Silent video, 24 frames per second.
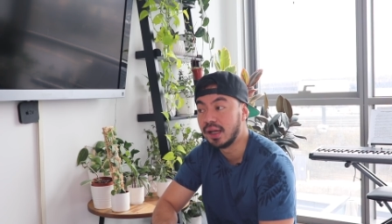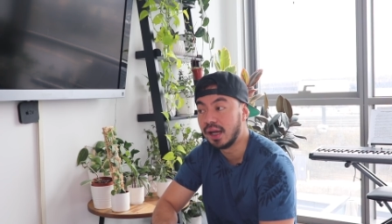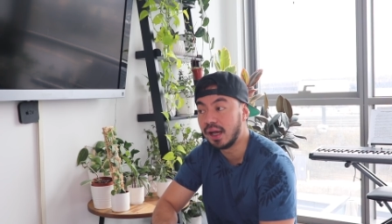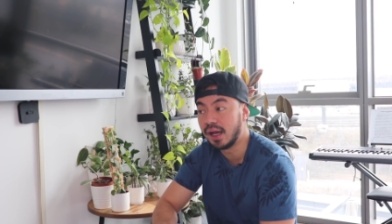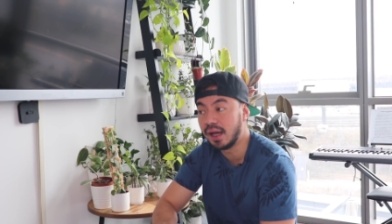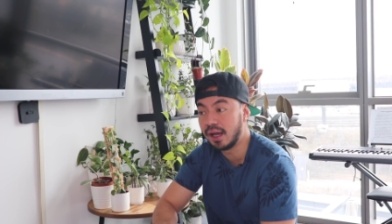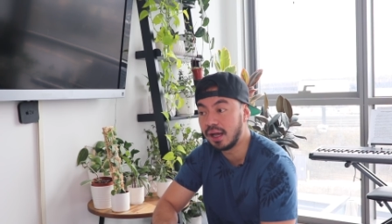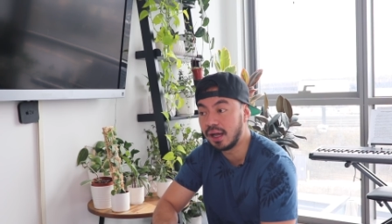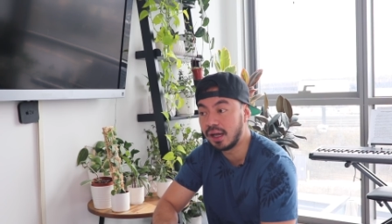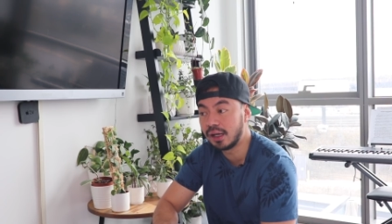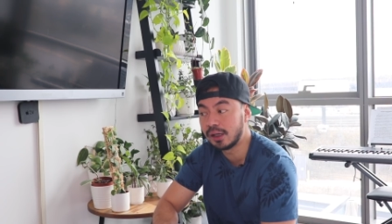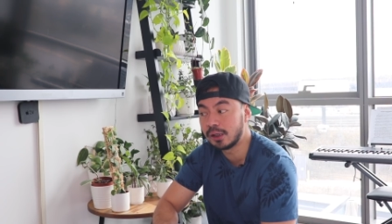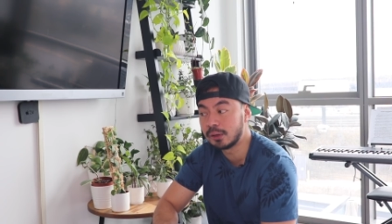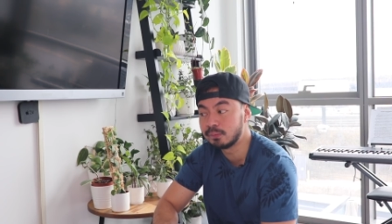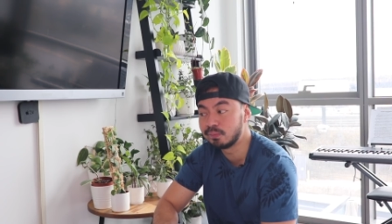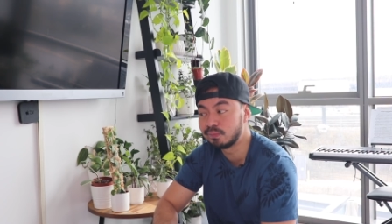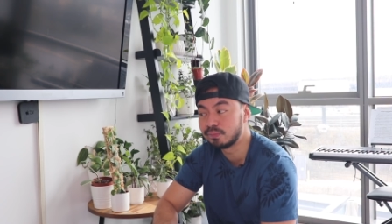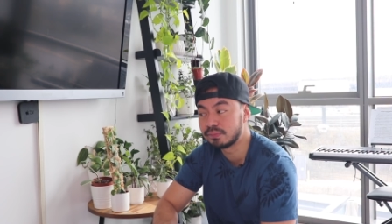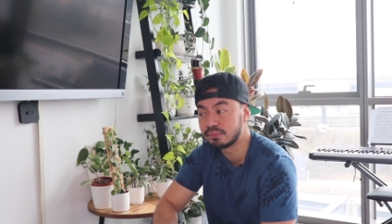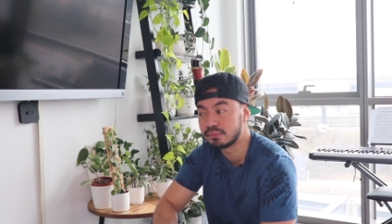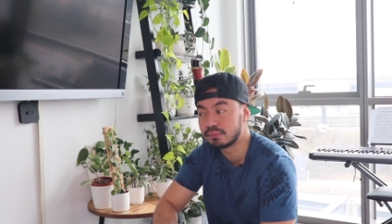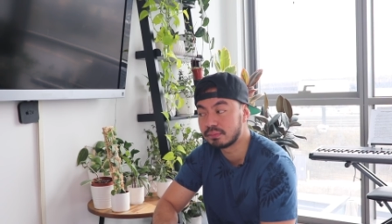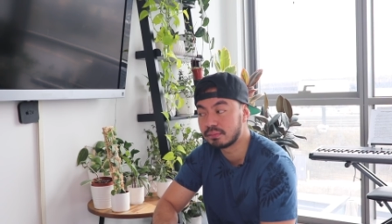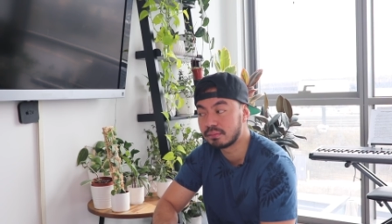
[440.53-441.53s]

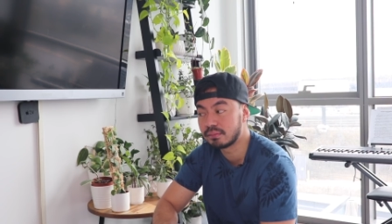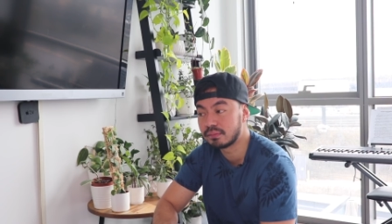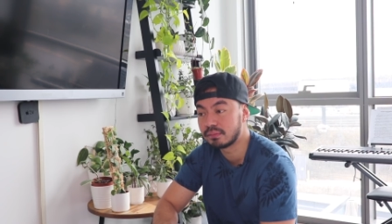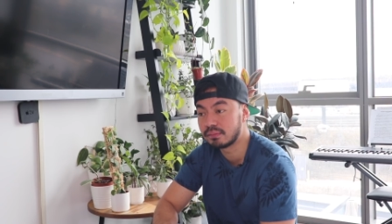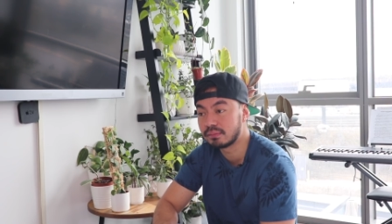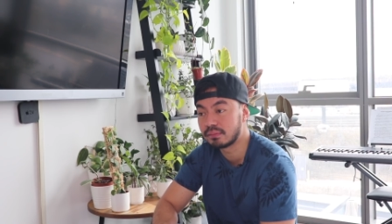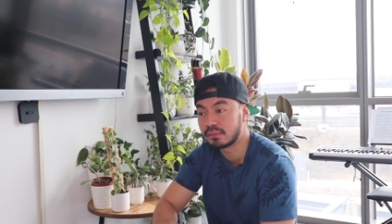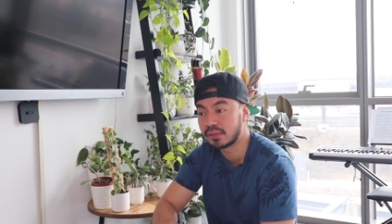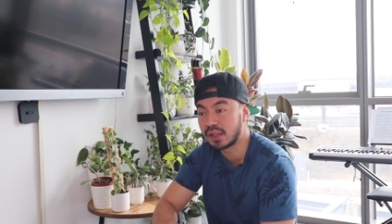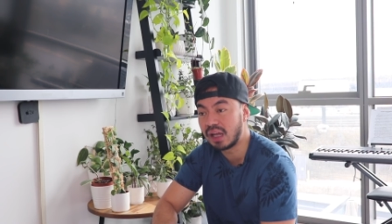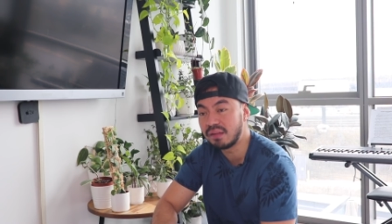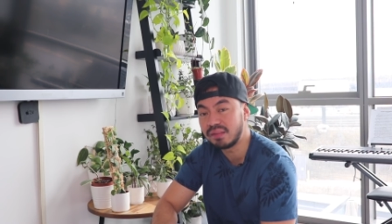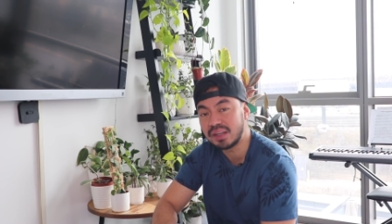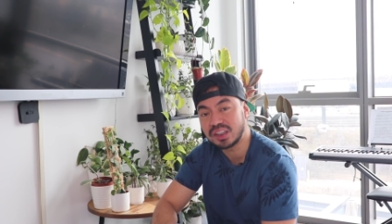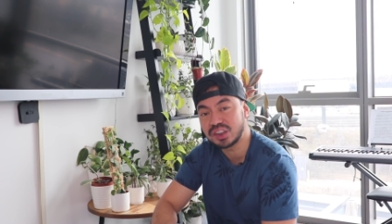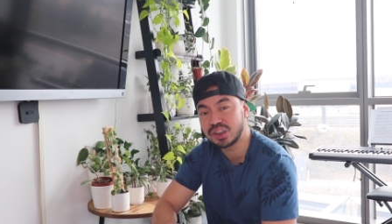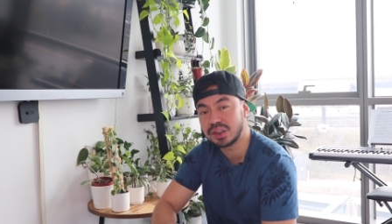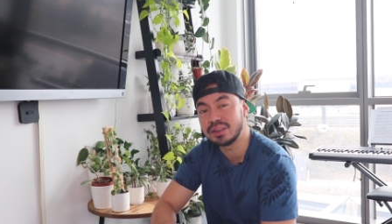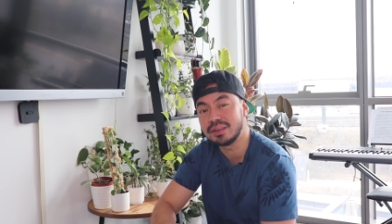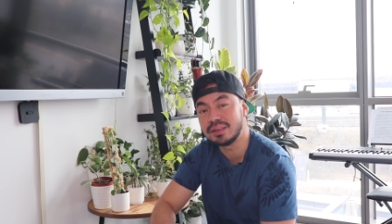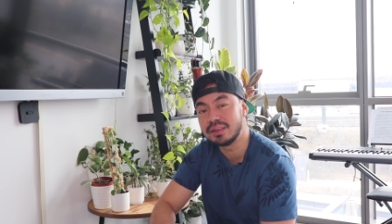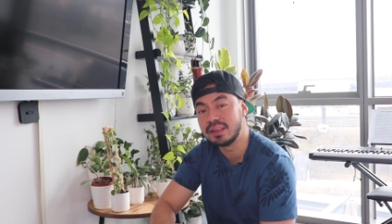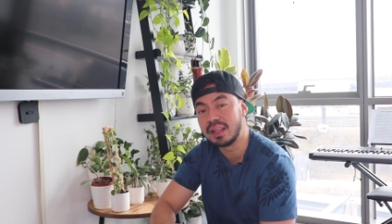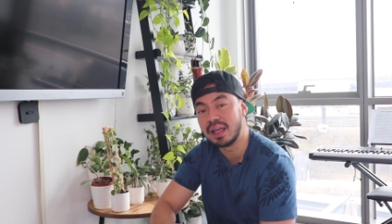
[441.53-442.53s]
Um, I've
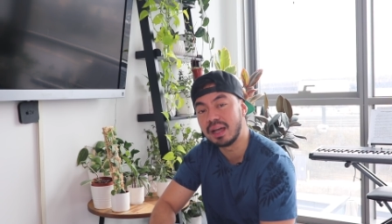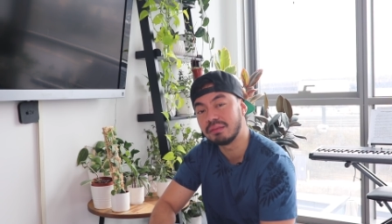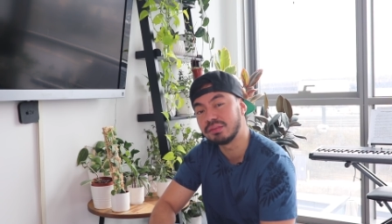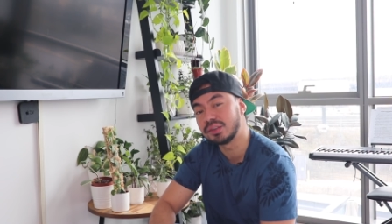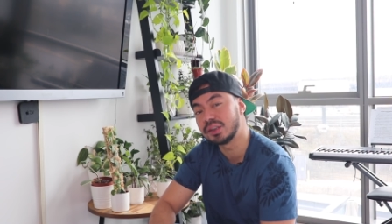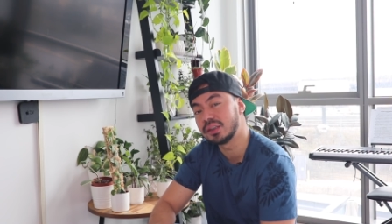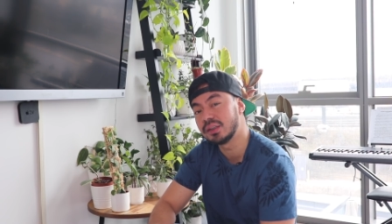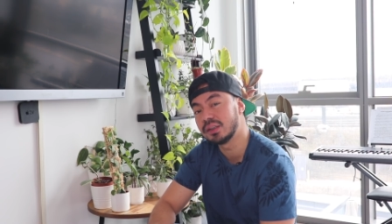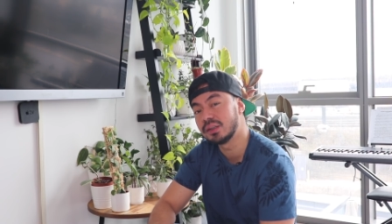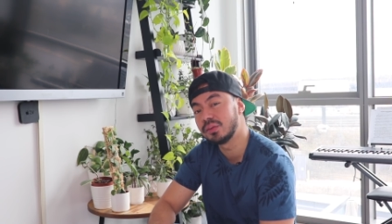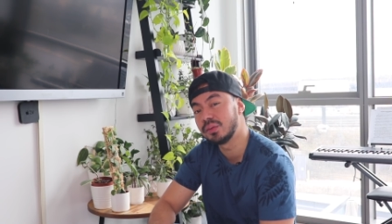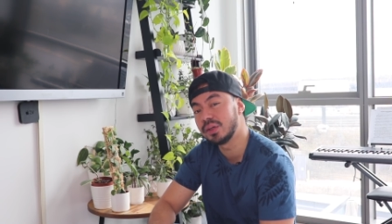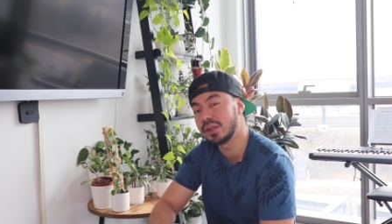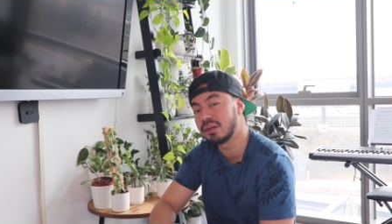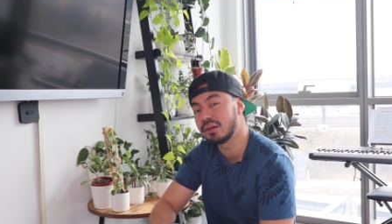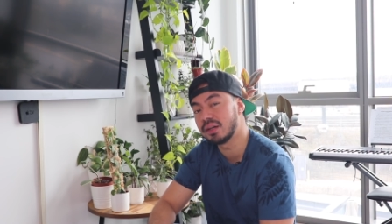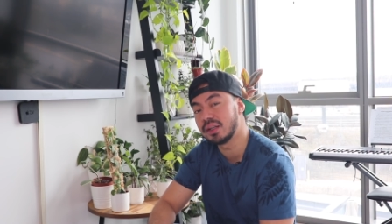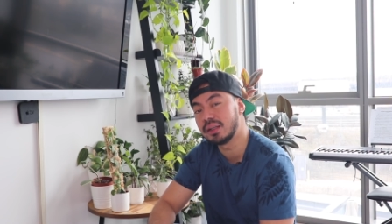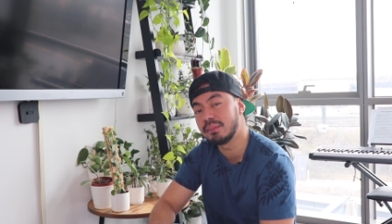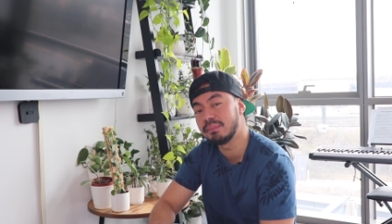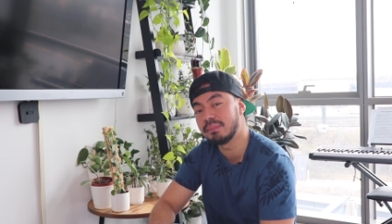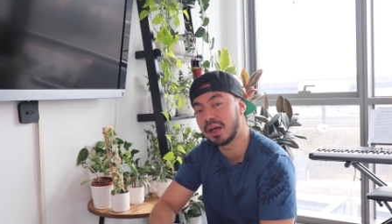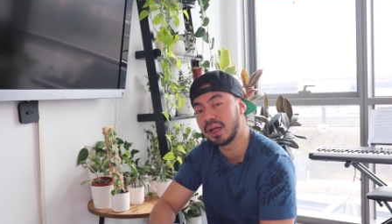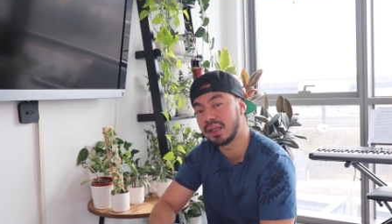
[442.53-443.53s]
actually never
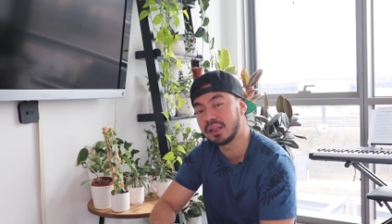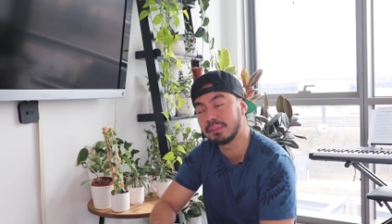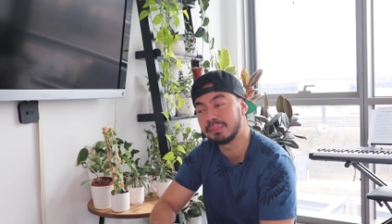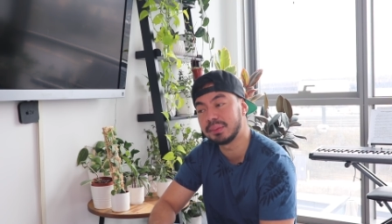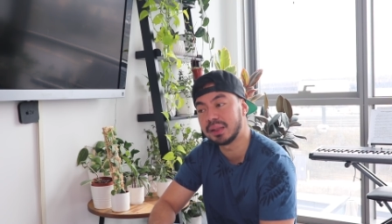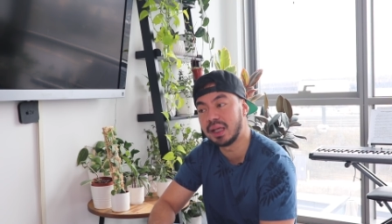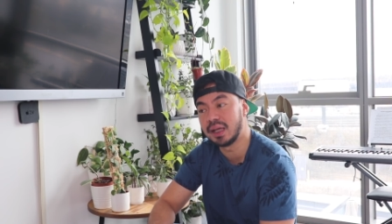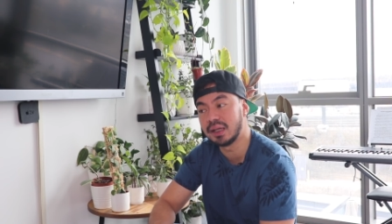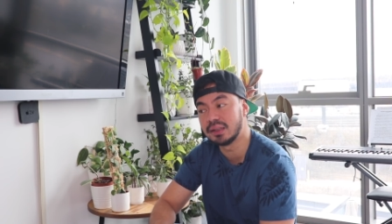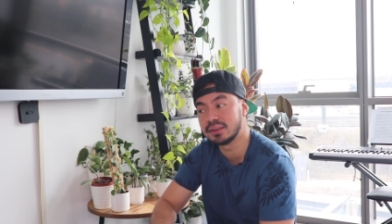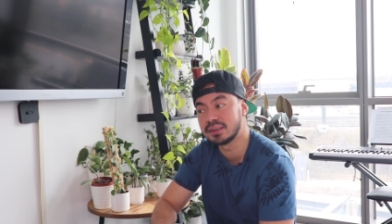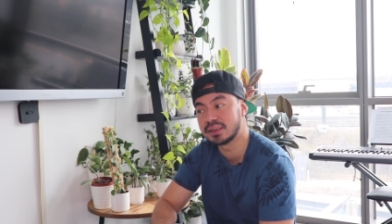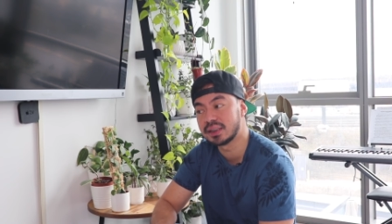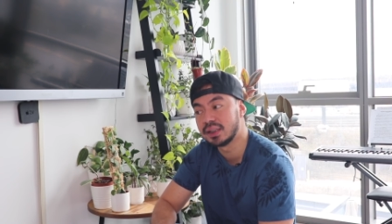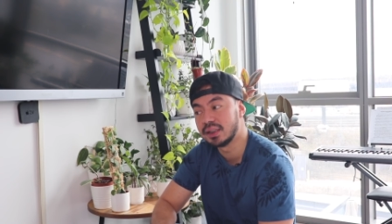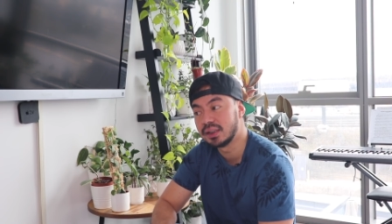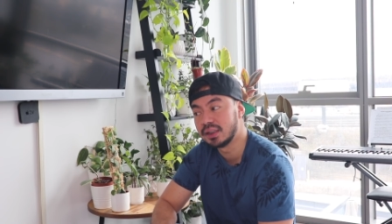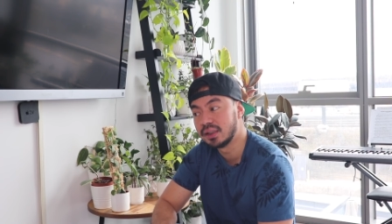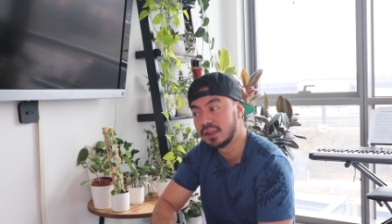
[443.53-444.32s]
regretted buying a plant.